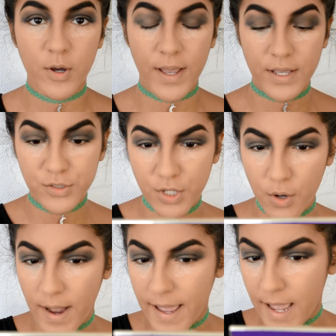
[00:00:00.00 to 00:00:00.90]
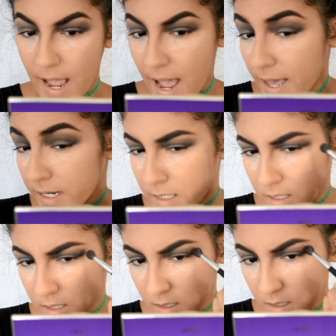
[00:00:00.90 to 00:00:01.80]
Okay, so I
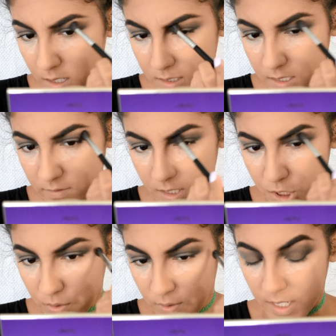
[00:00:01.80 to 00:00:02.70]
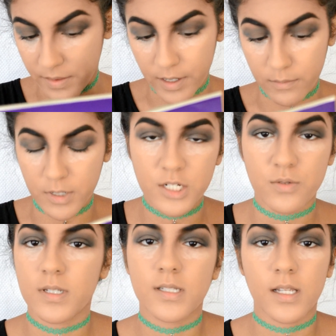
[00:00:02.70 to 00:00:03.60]
added, it didn't really do anything, but I just
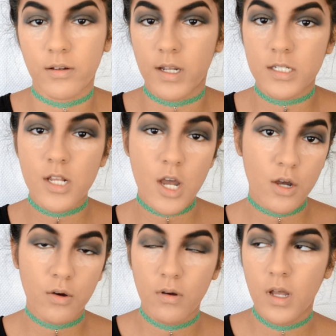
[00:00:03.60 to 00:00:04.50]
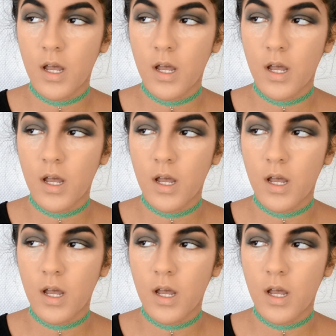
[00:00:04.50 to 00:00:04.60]
wanted to let you guys know,